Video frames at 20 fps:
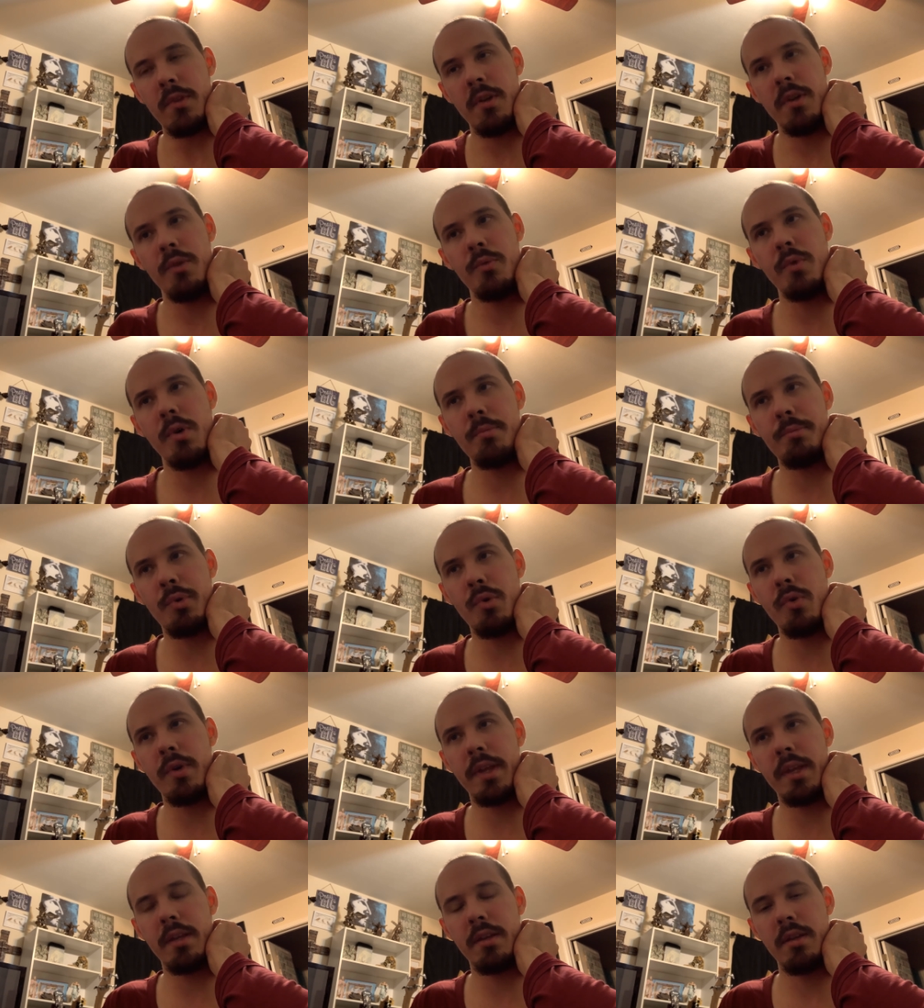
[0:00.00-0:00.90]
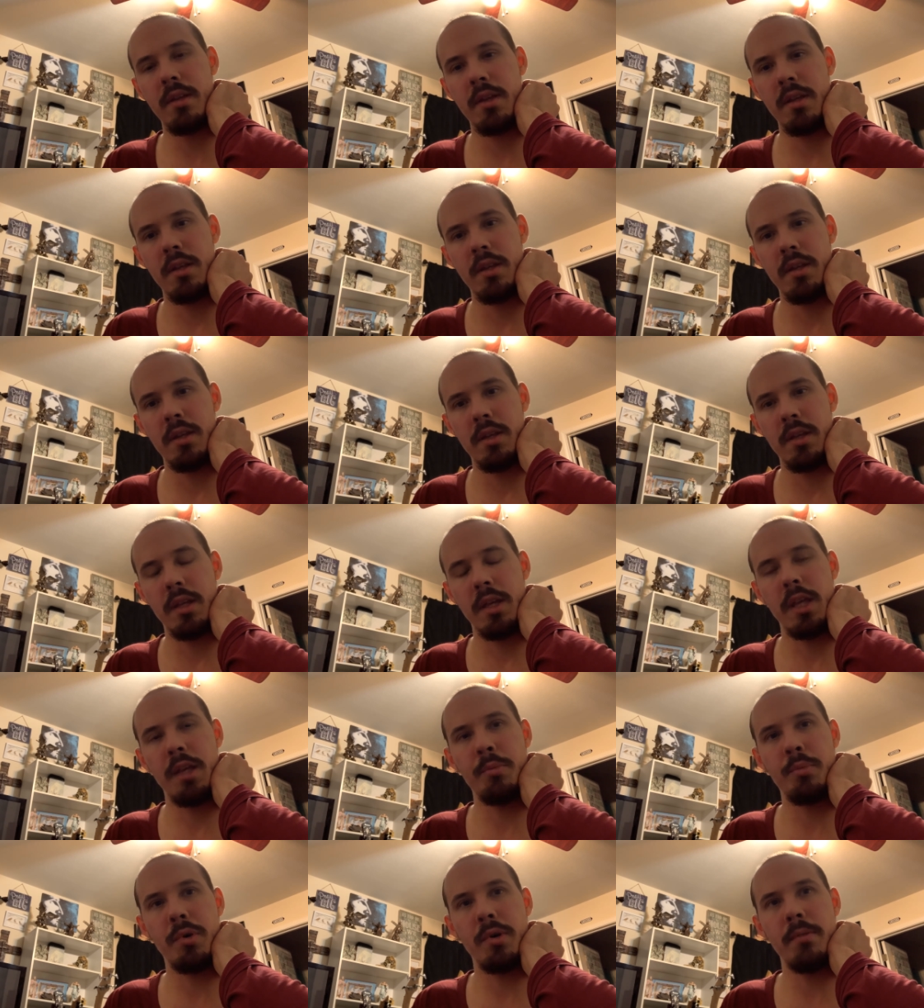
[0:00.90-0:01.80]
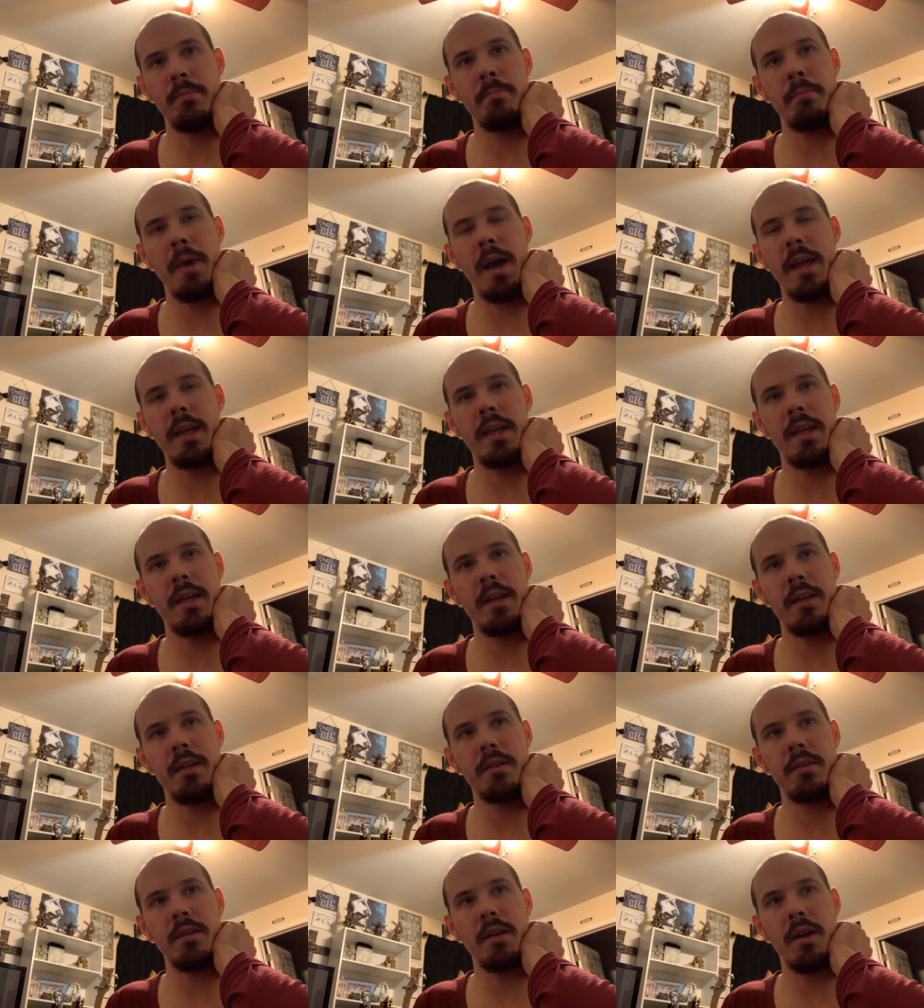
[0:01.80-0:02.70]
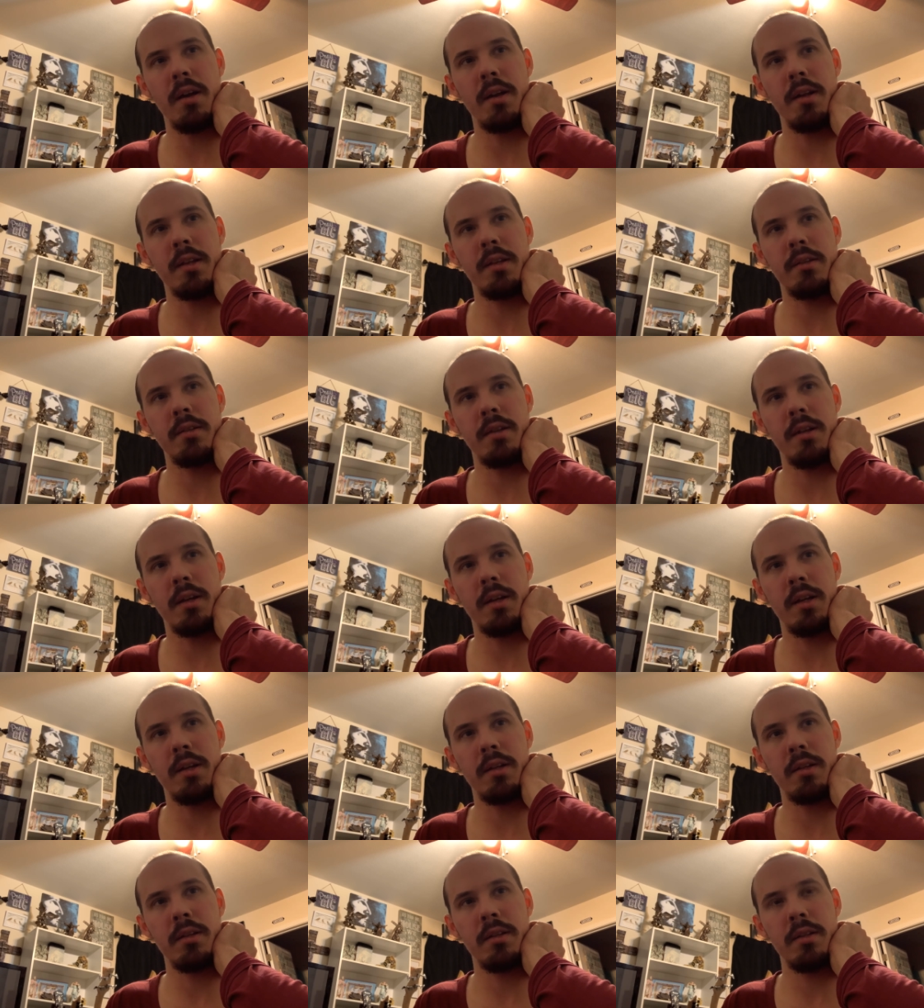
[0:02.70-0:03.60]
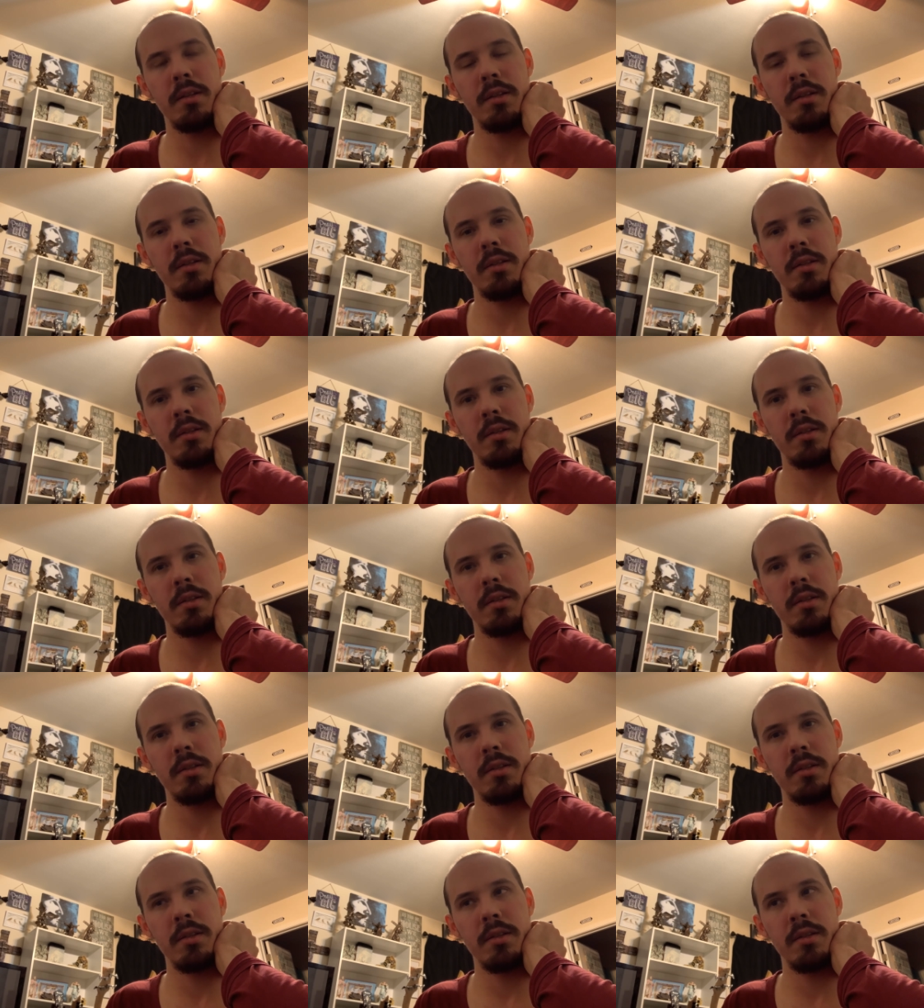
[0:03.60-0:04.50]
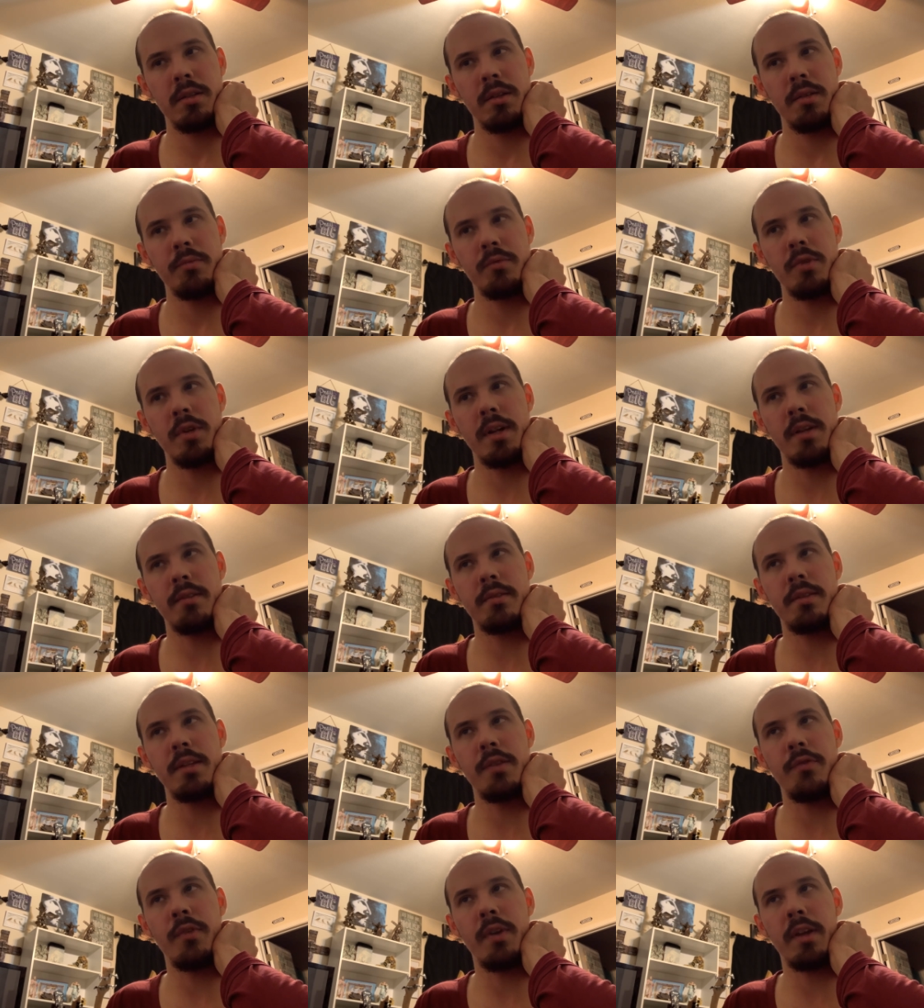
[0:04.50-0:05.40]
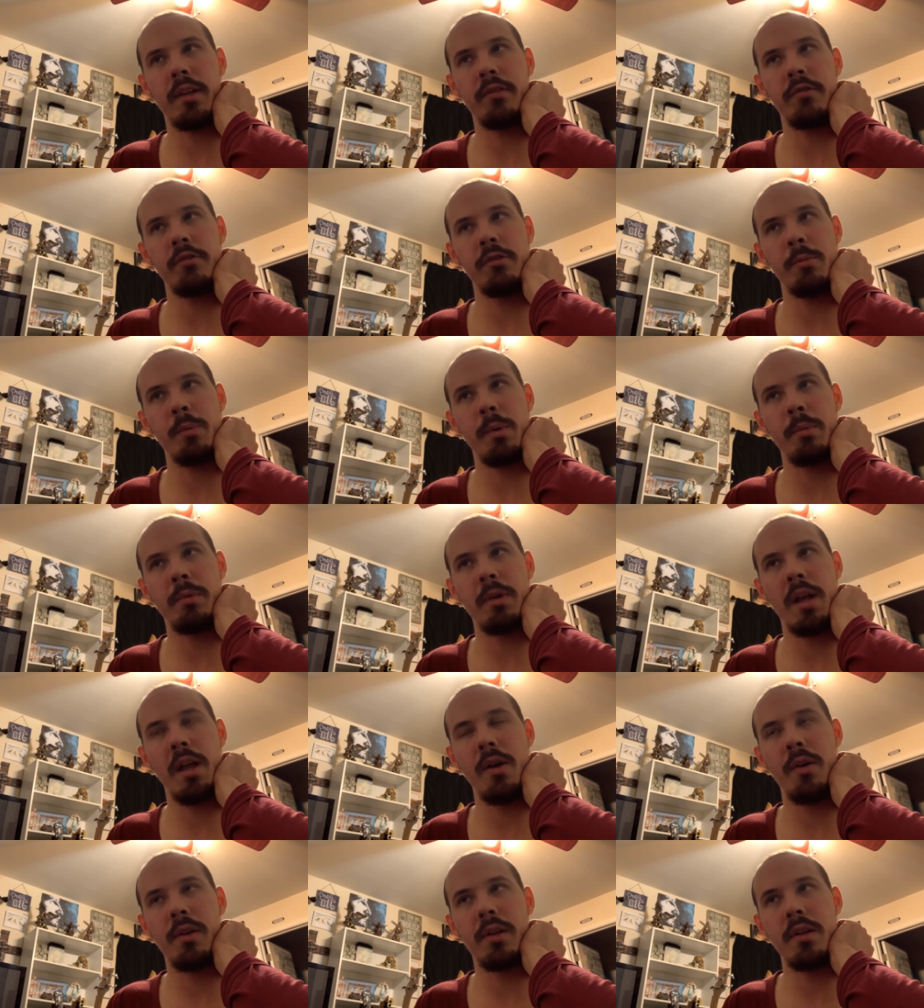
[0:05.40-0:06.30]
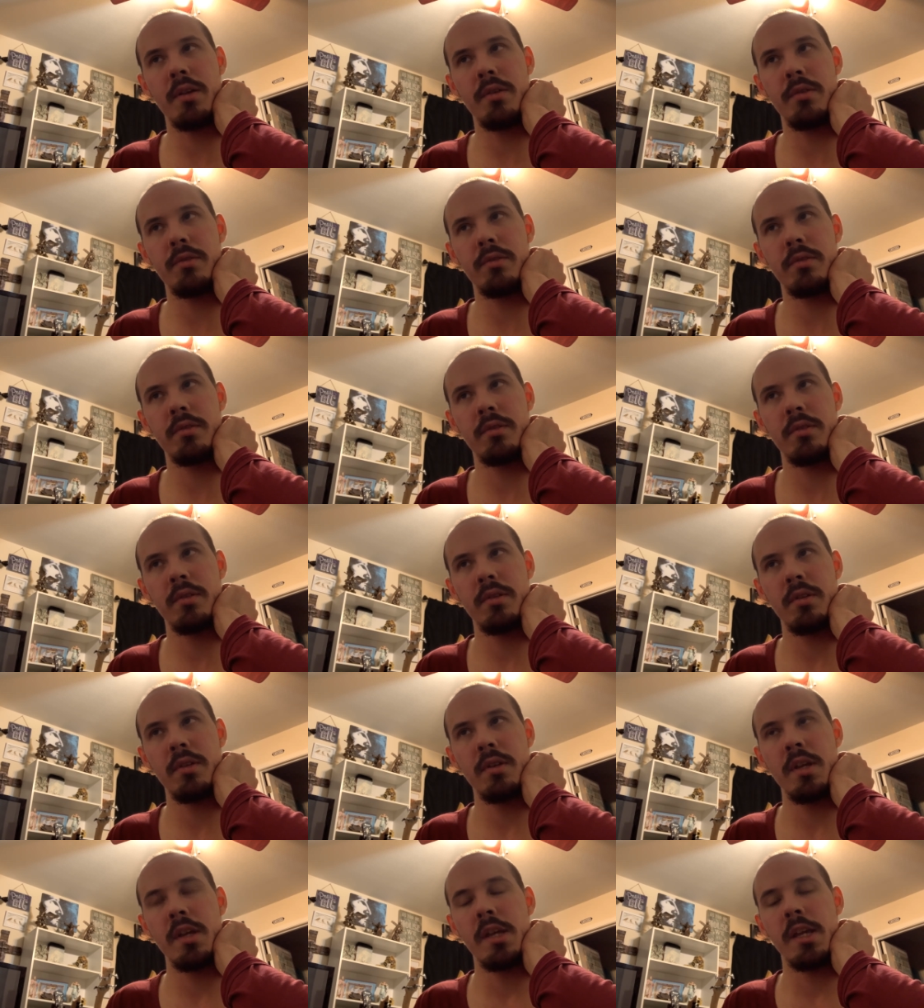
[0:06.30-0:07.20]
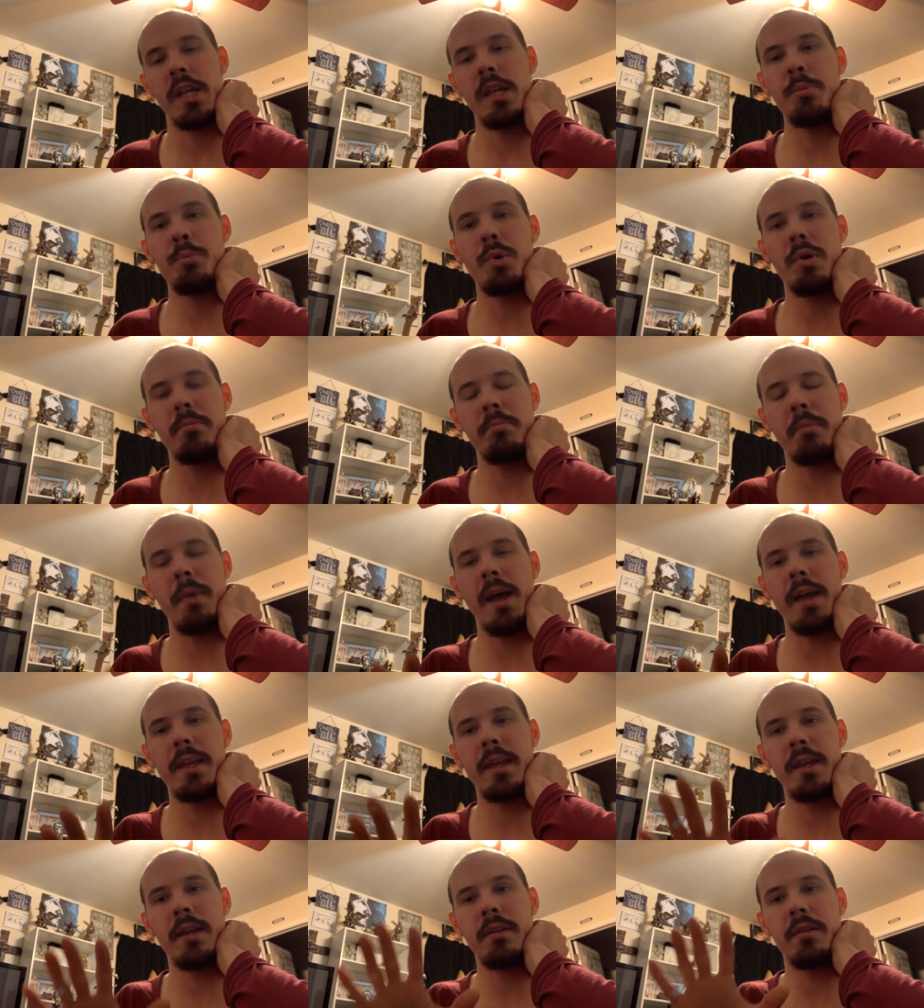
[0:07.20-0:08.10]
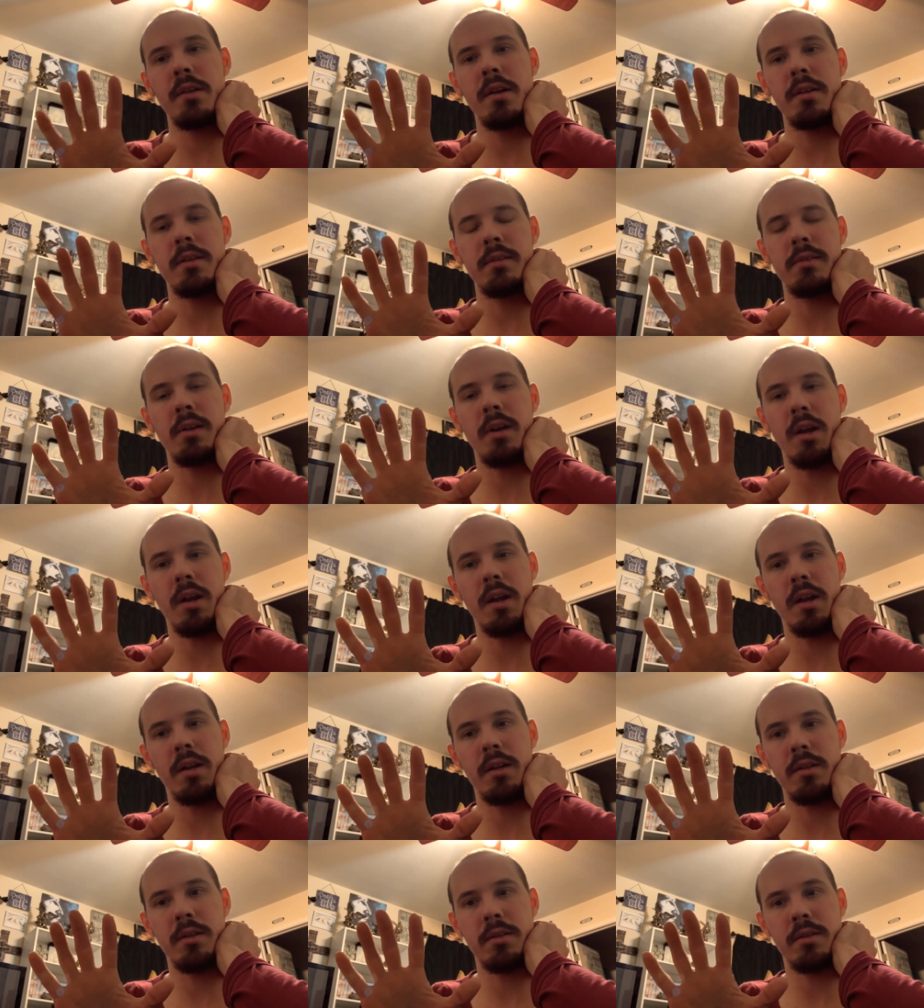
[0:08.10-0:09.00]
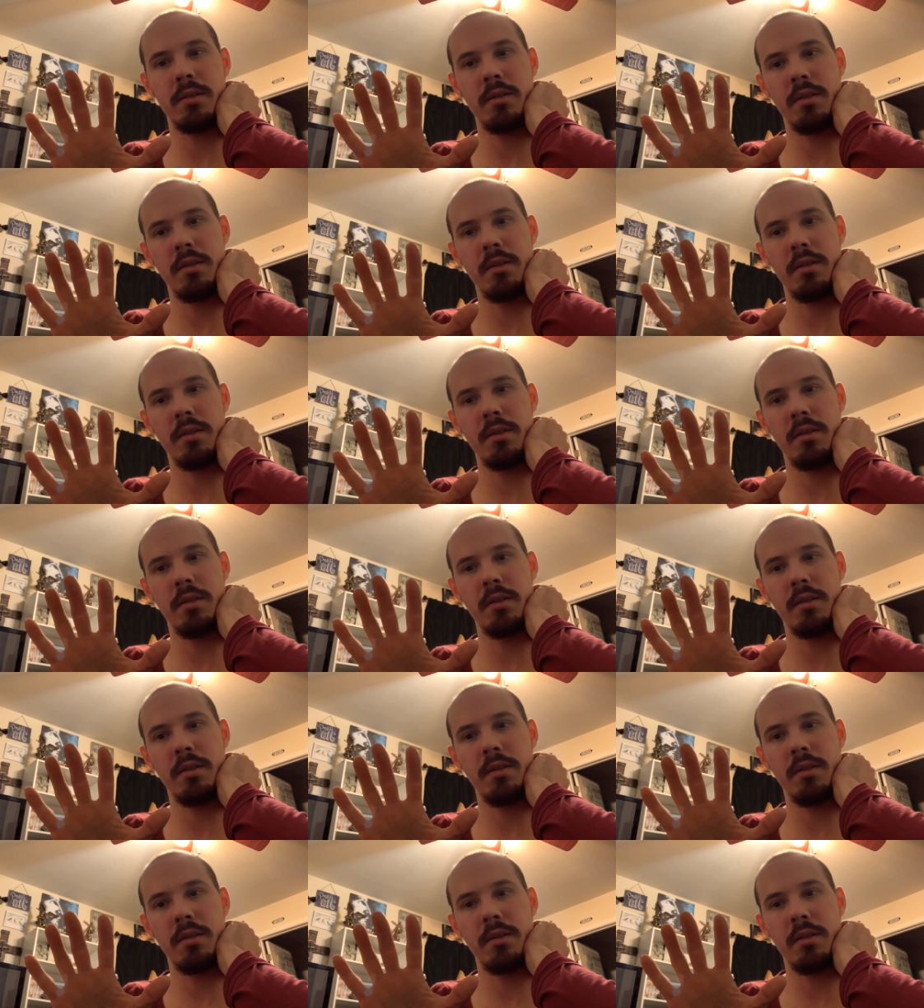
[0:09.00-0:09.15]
at one point he put my hand on uh trying to see if I can remember how it goes. He put my hand on his heart